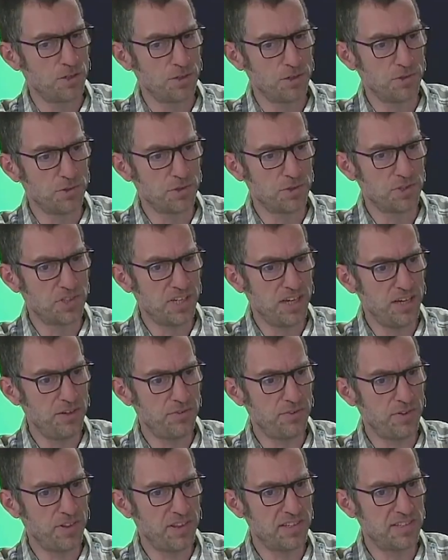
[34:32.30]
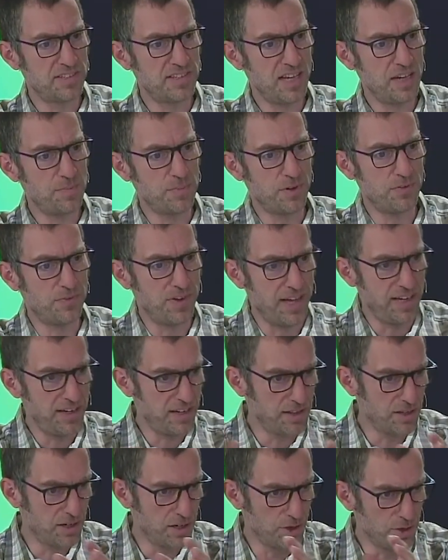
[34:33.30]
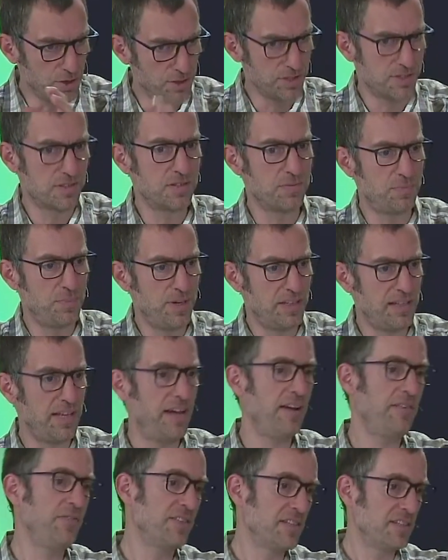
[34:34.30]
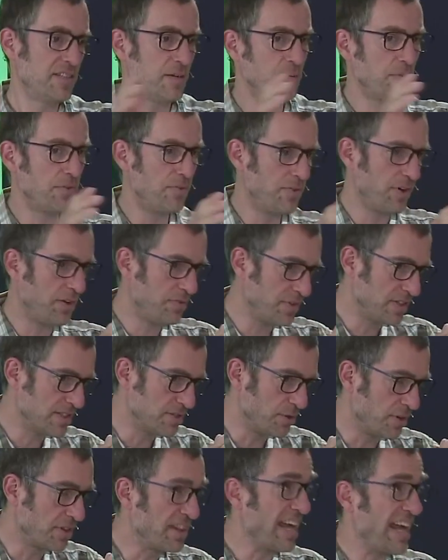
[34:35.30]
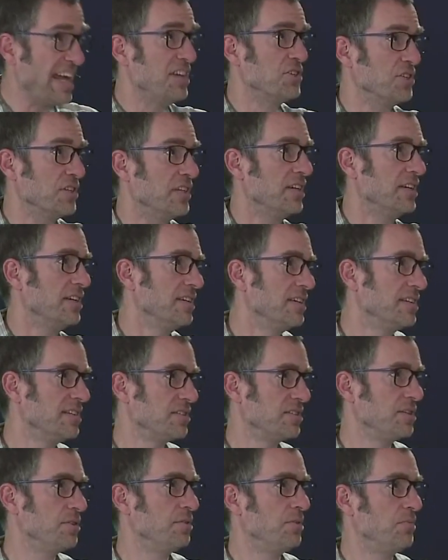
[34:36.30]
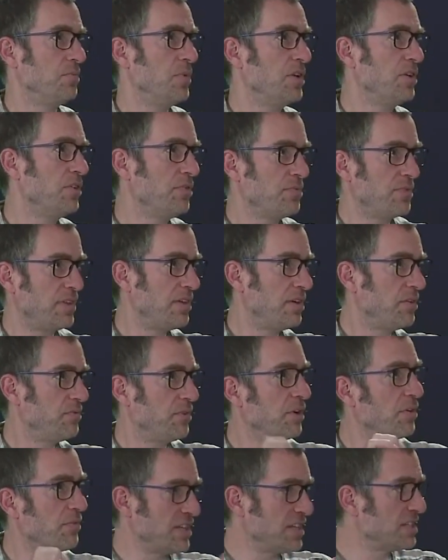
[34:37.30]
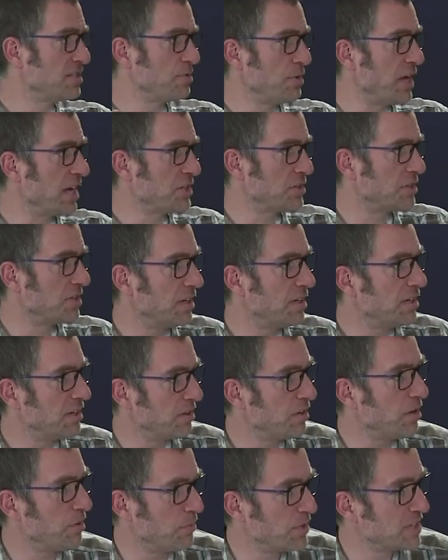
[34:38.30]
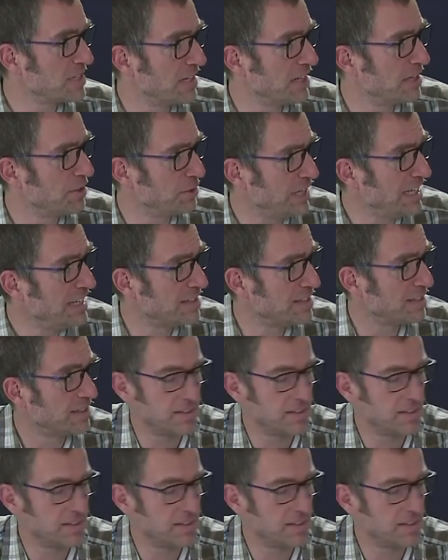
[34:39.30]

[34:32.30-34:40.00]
you save the step of adding the host, but have the step of installing the agent. So one of these two obviously you need.